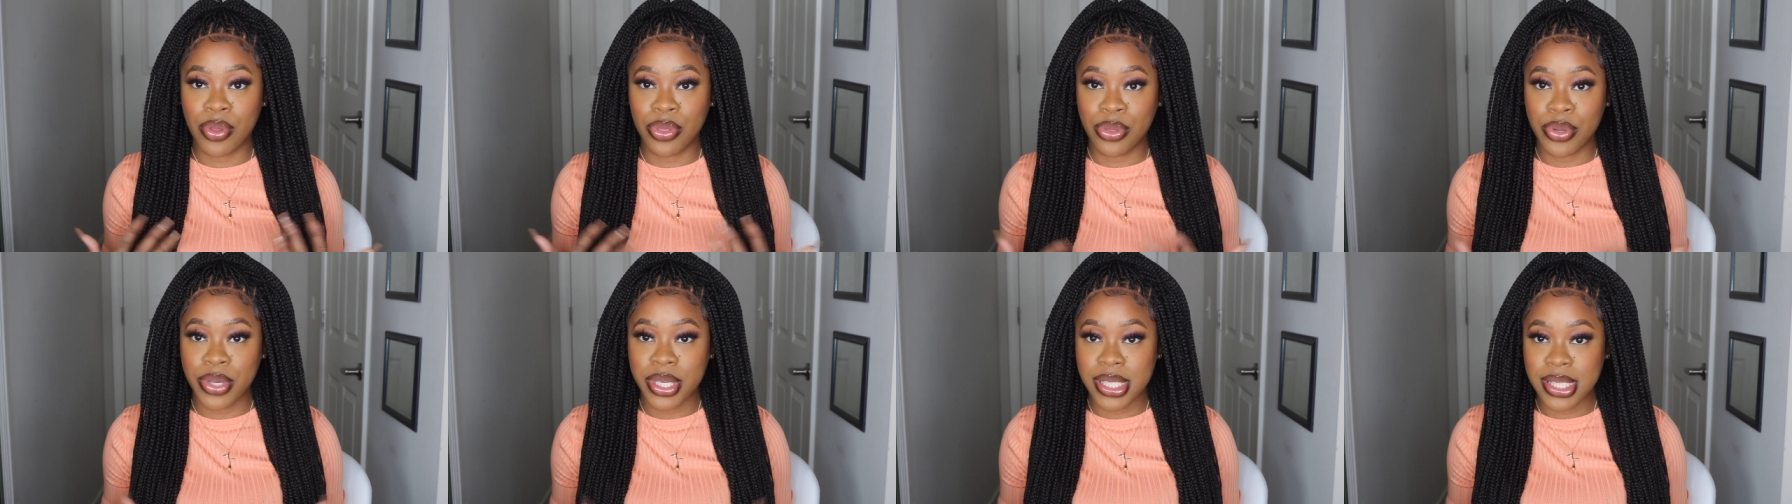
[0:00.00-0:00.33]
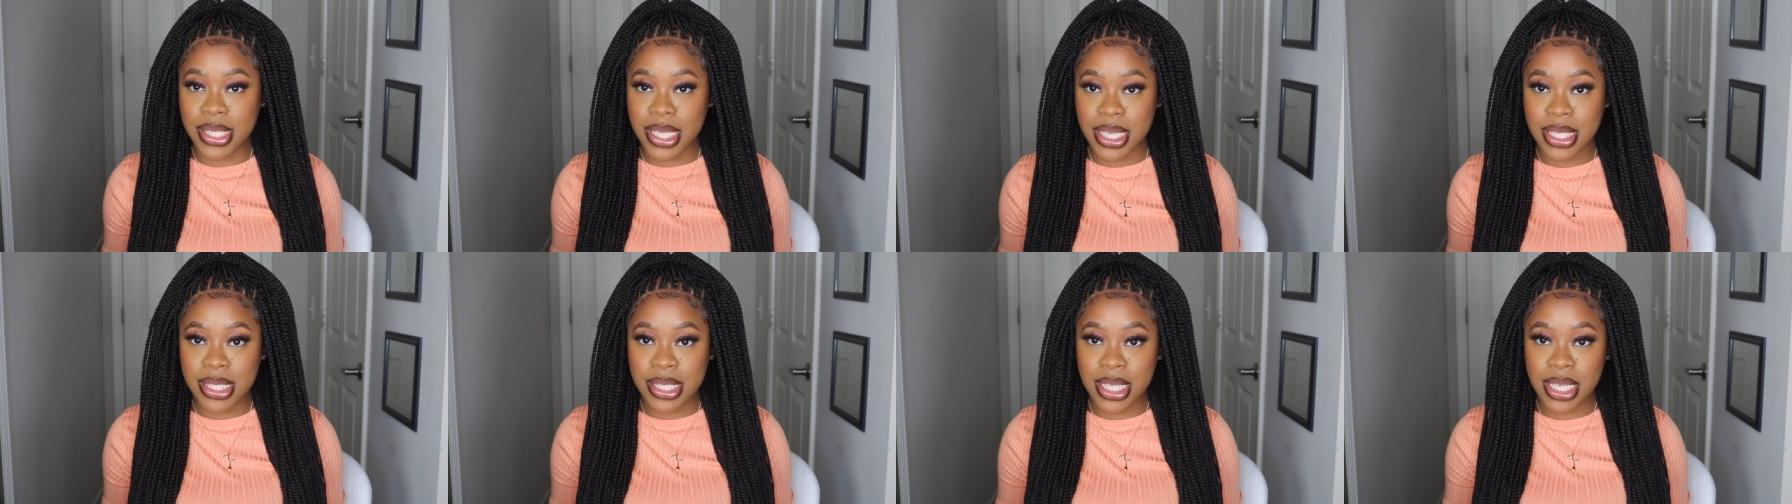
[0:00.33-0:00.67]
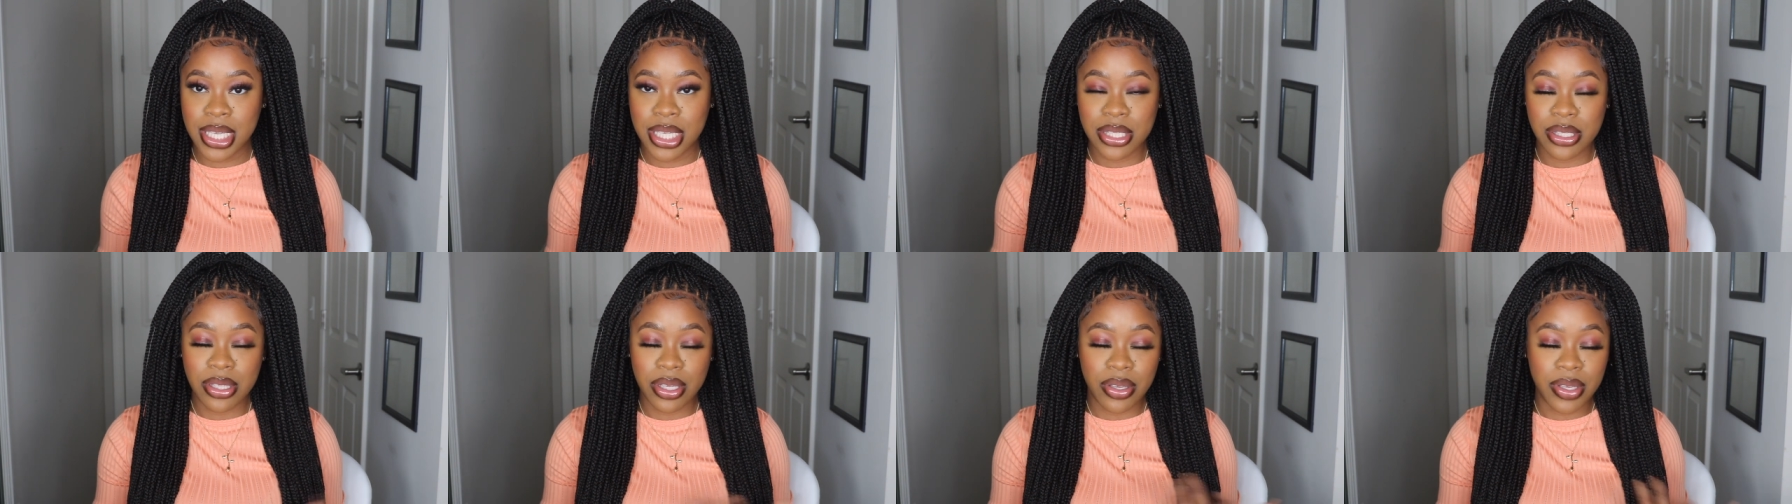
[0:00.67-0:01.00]
a
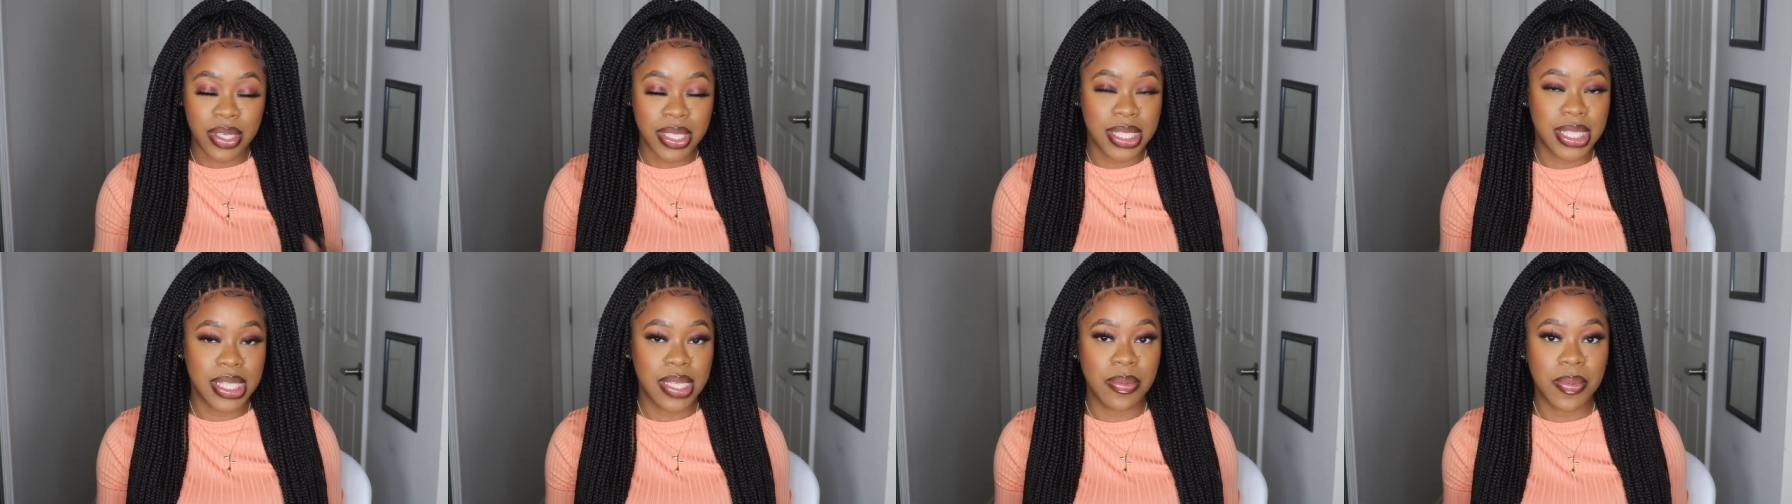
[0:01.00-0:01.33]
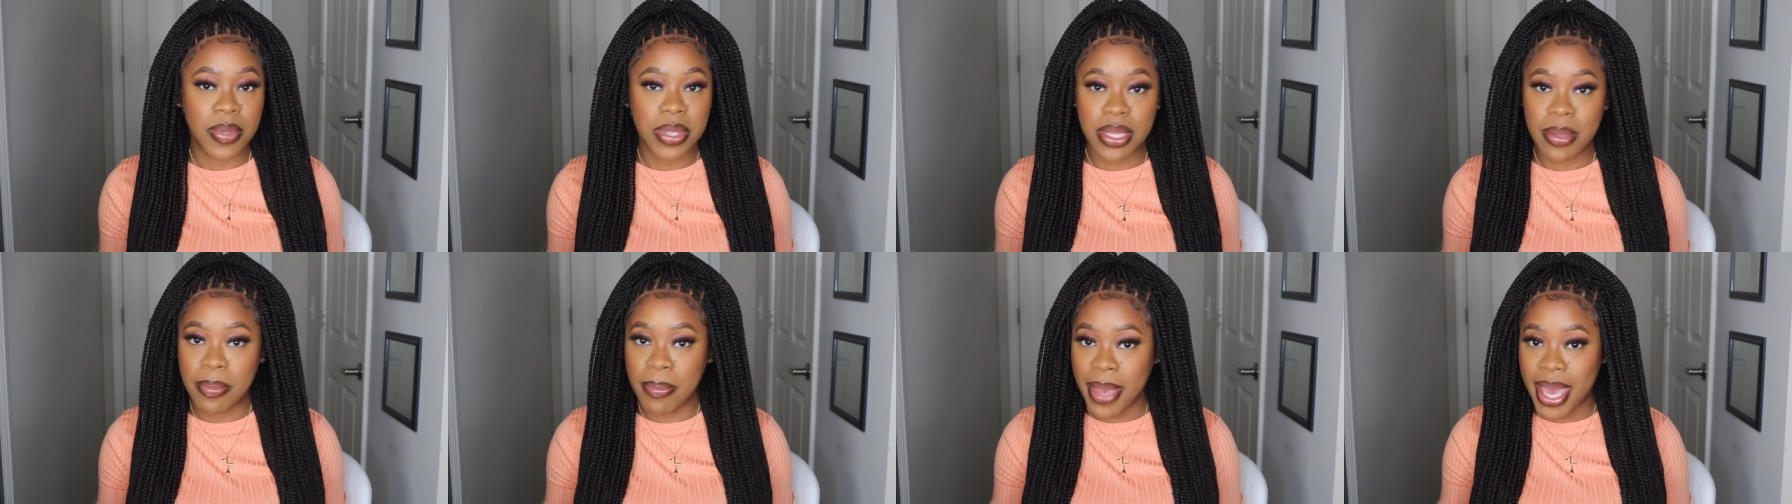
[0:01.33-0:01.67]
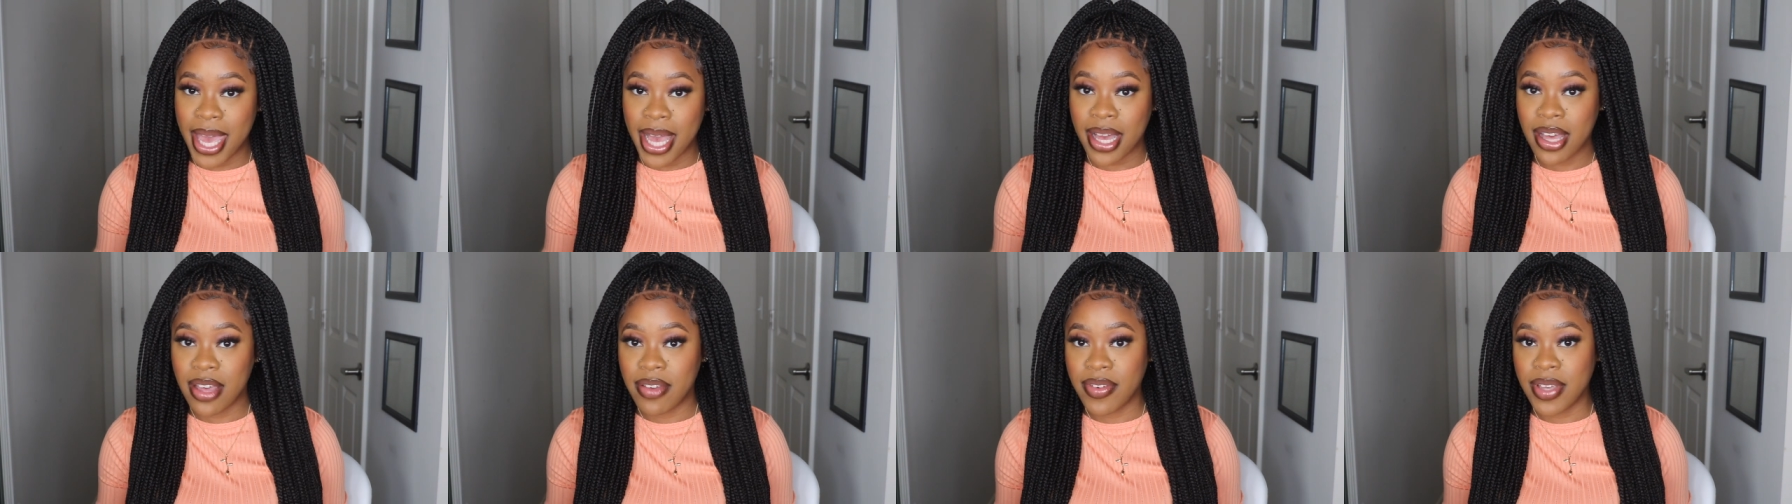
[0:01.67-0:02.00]
360 so you can see what the
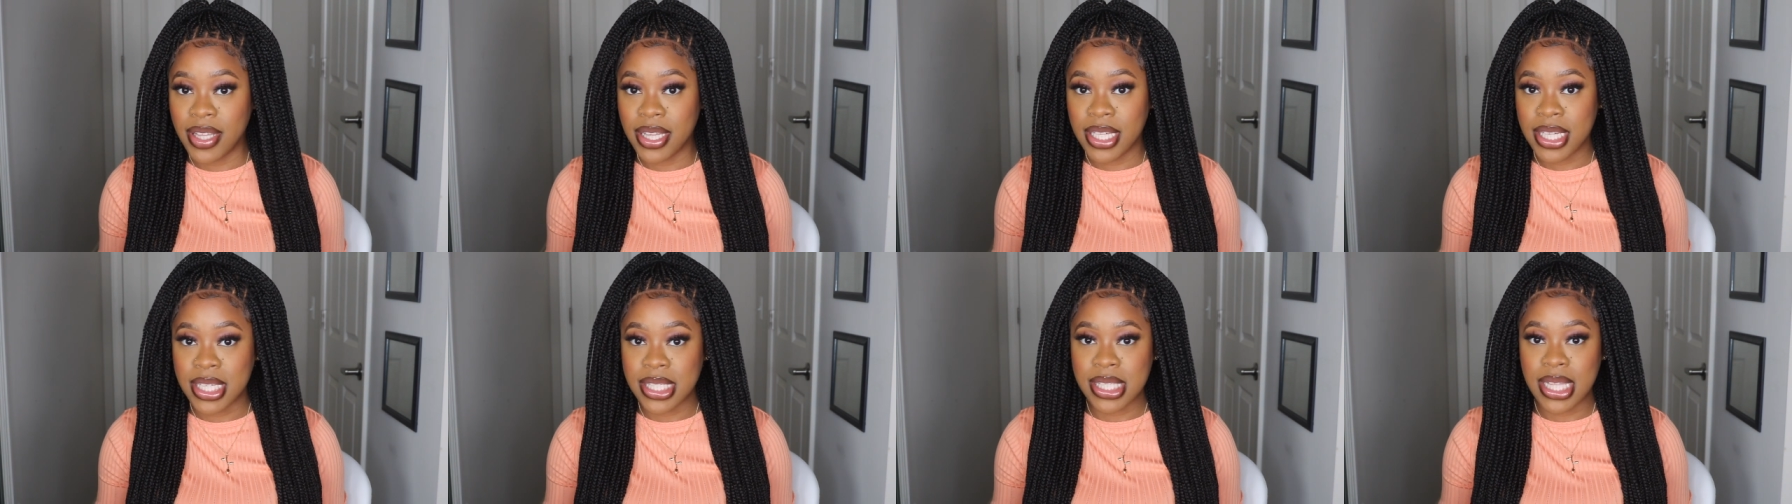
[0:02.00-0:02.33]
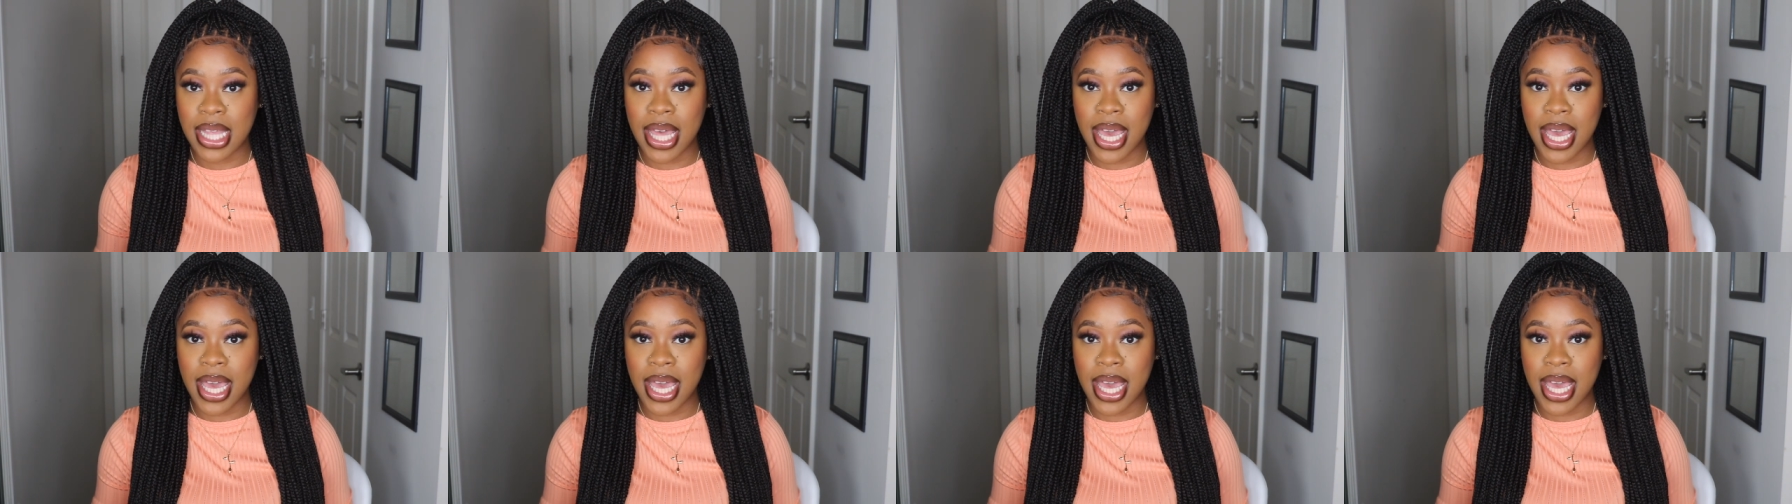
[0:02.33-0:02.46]
back of it looks